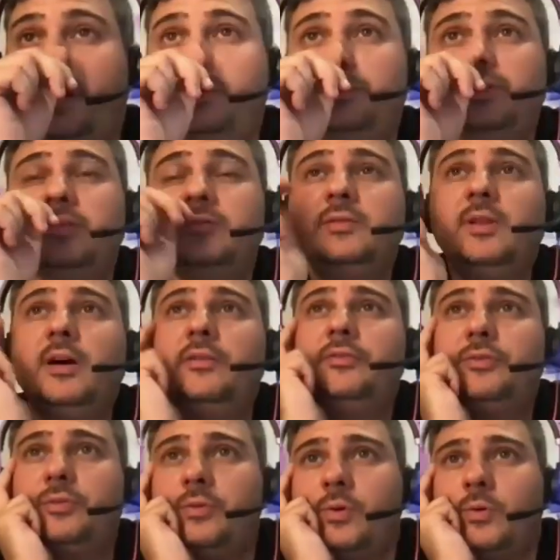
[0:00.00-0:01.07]
I would have
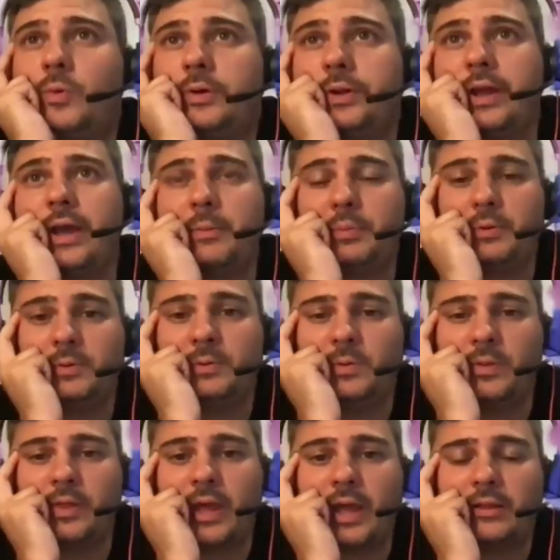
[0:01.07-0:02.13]
loved to know what happened
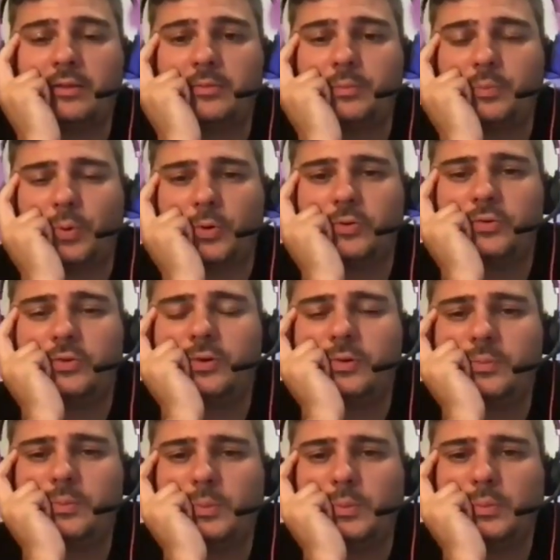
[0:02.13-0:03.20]
to that
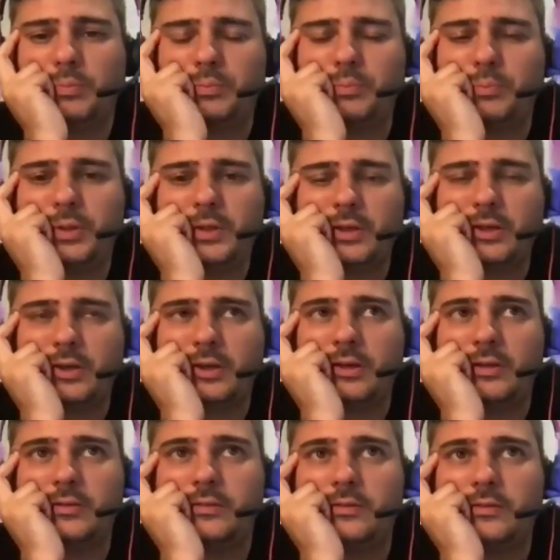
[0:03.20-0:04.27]
person,
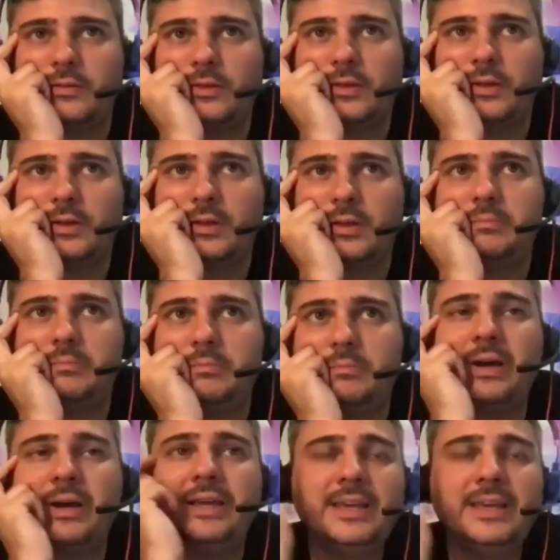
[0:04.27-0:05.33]
because
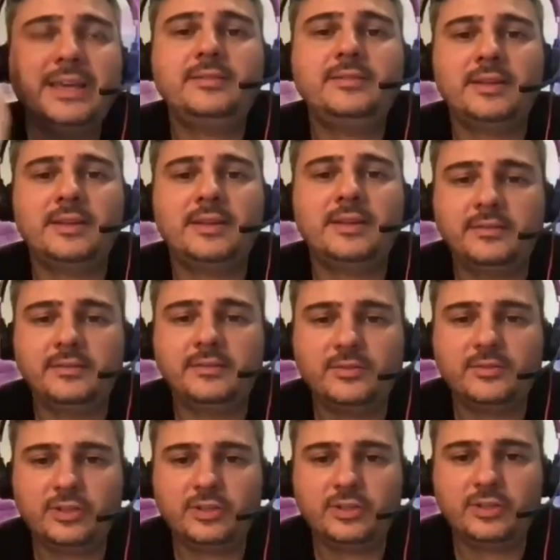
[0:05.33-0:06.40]
my guess
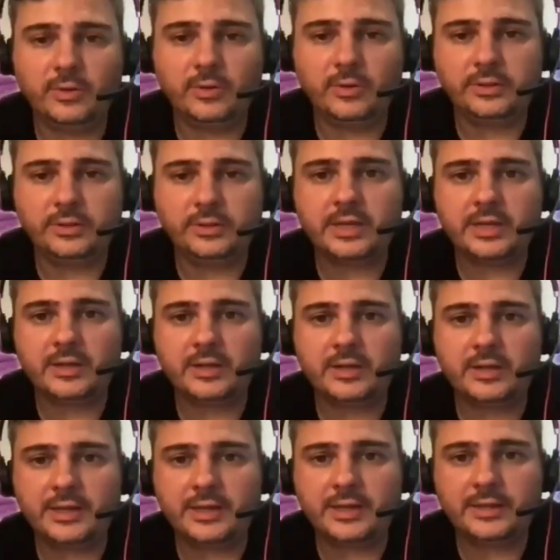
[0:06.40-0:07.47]
is she called in
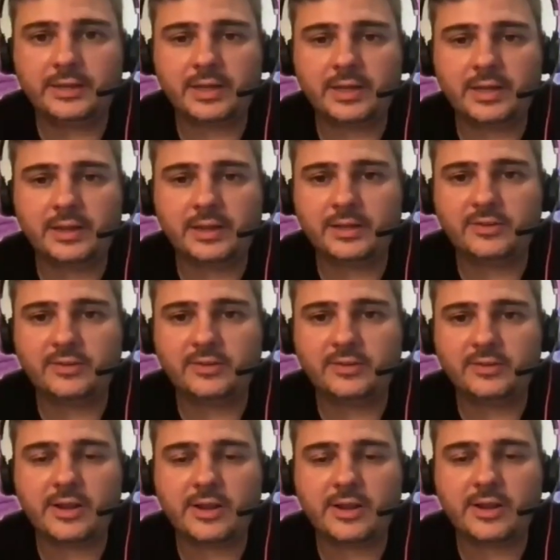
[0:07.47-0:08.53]
and said, my luggage is
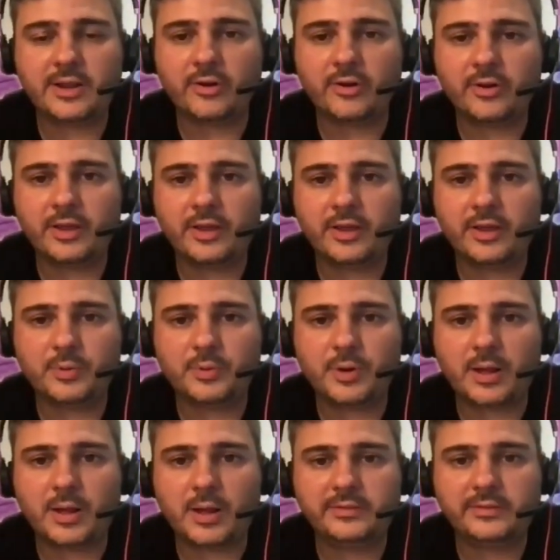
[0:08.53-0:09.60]
not here. And they
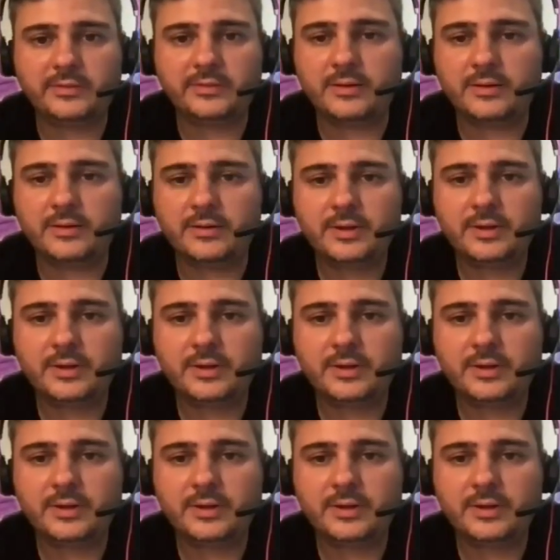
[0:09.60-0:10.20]
probably said,